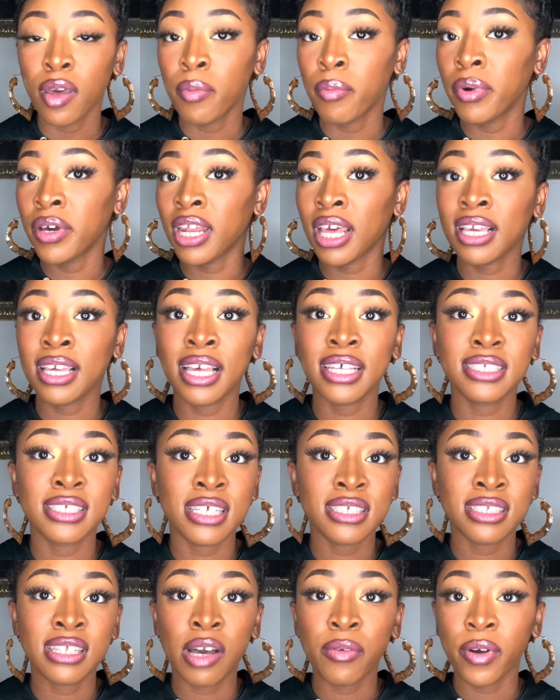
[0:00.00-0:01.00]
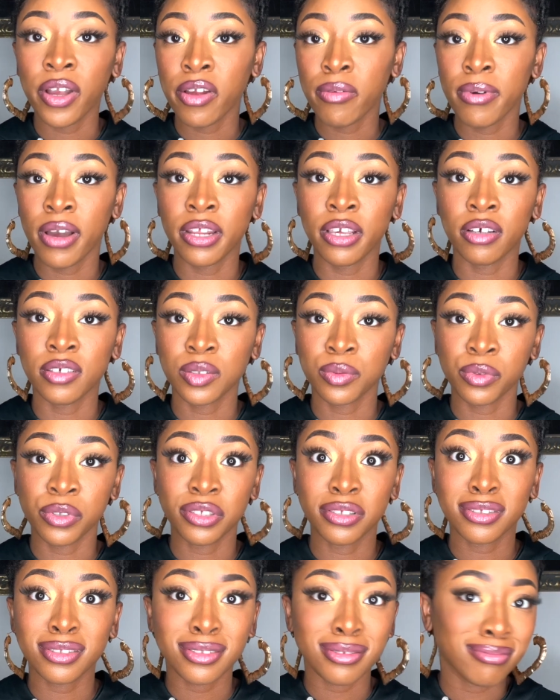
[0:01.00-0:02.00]
But I guess that's not what everybody else
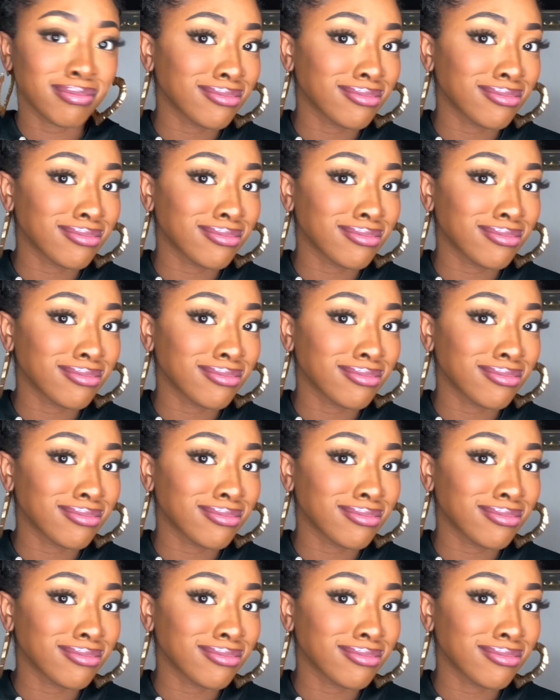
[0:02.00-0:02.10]
wants.